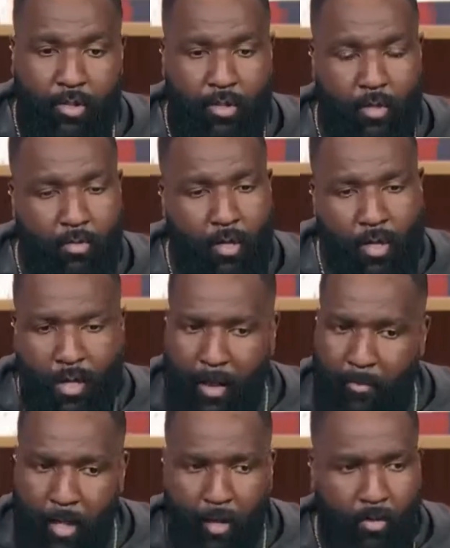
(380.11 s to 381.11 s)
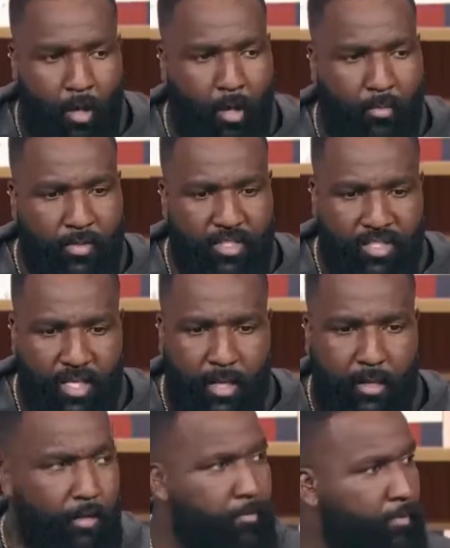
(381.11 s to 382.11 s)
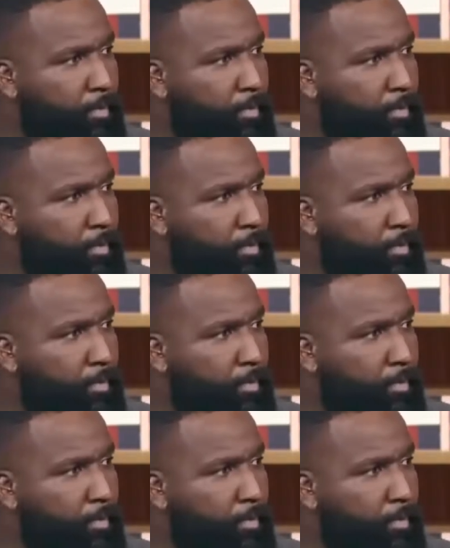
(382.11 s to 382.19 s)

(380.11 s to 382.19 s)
So I'm in Oklahoma City.